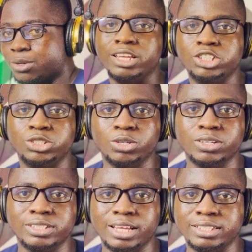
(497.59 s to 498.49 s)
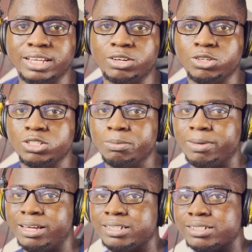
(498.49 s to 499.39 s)
They ensure that their
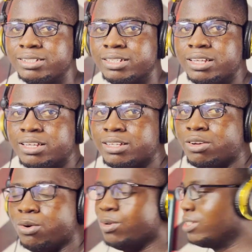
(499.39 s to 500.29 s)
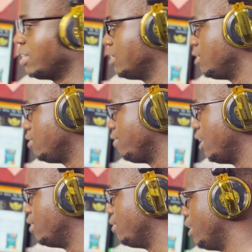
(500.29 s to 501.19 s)
customer is always
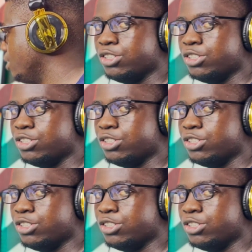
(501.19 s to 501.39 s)
satisfied, right?